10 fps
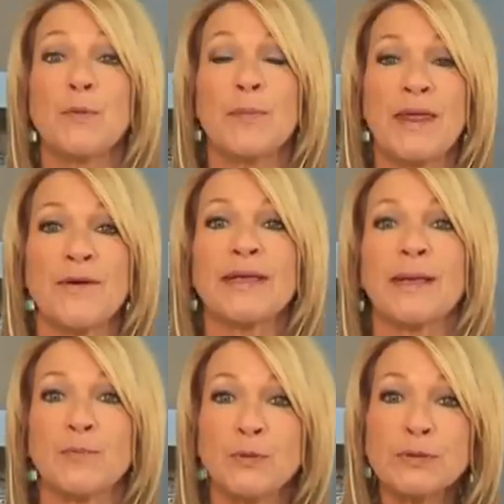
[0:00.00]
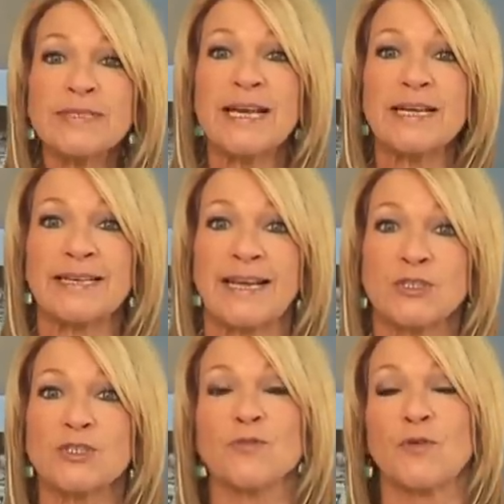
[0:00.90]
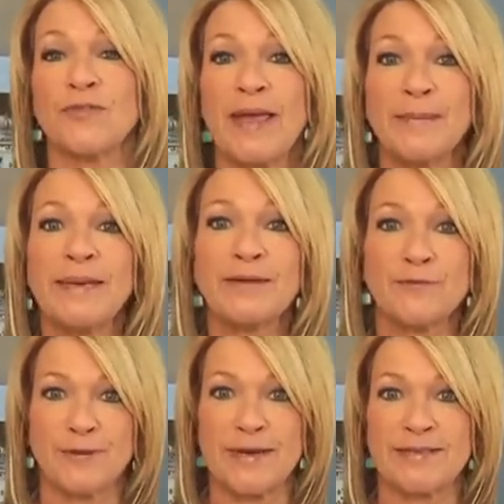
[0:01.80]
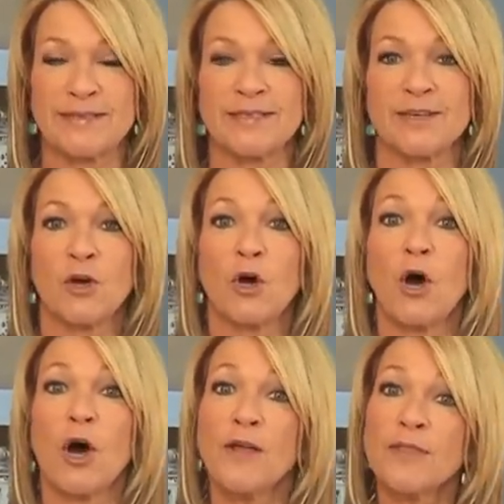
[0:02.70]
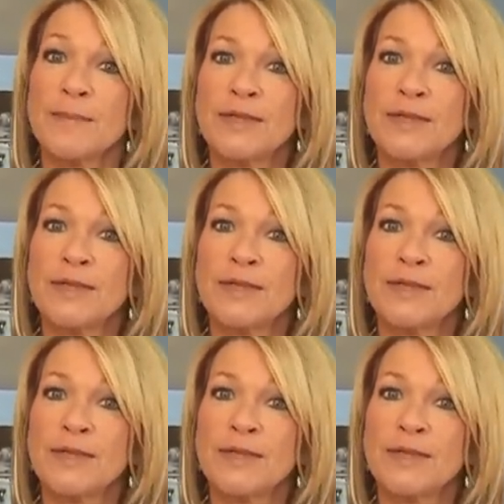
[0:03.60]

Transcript: preparing a poolside lunch for family and friends. On the